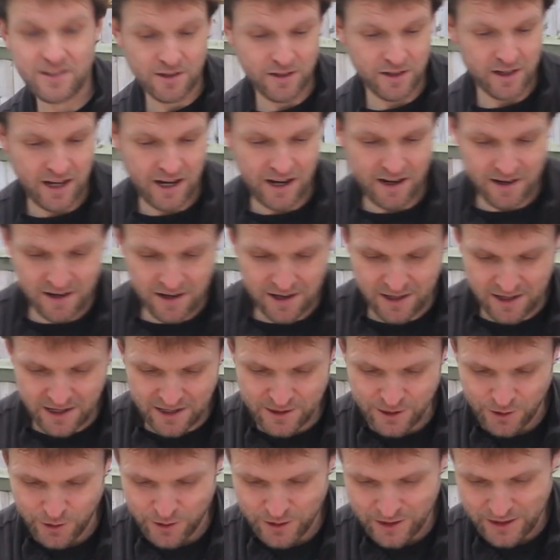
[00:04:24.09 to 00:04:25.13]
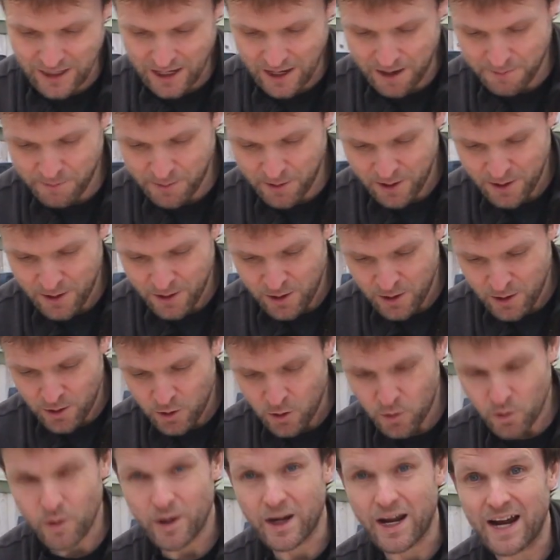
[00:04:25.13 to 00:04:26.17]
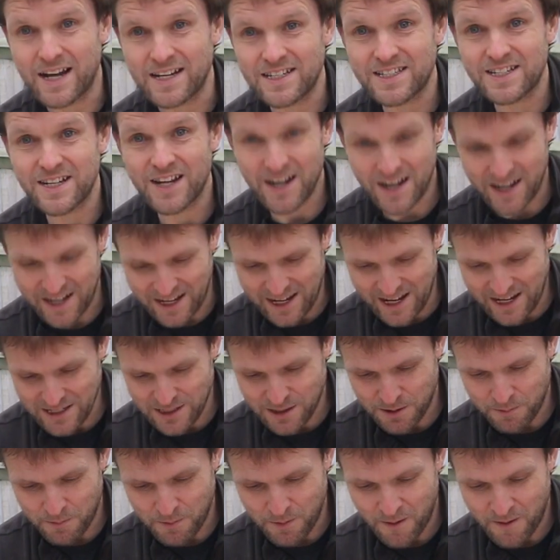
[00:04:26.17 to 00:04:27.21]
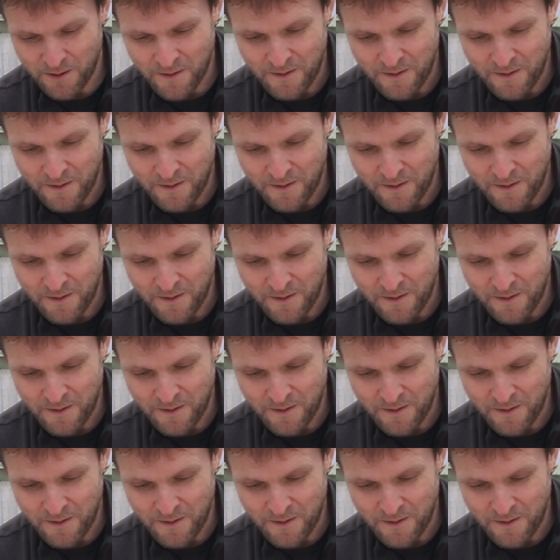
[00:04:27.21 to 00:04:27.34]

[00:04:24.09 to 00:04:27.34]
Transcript: So yeah, there's a good tip. Go to Asda and get some